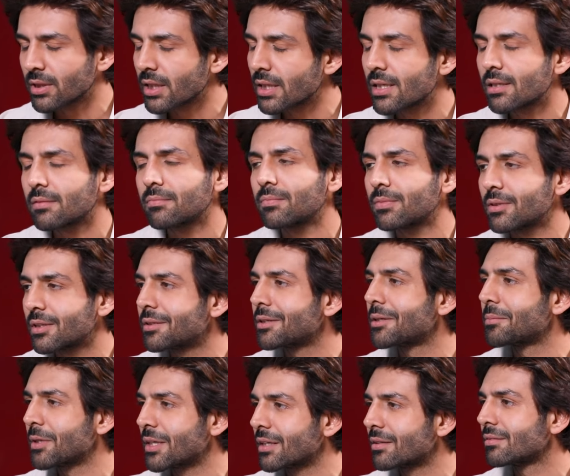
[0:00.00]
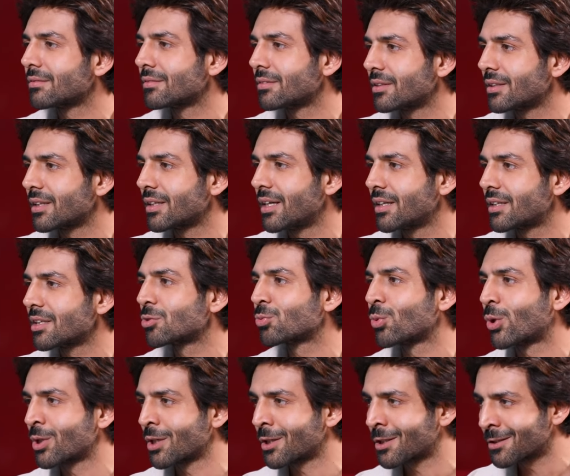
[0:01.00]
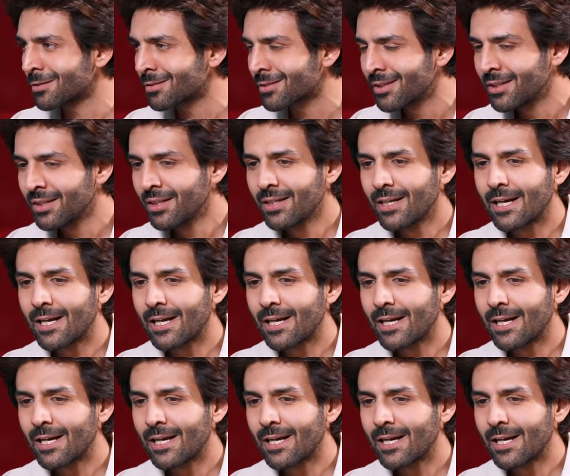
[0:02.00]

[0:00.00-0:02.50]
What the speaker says: yeah, I mean, it is what it is.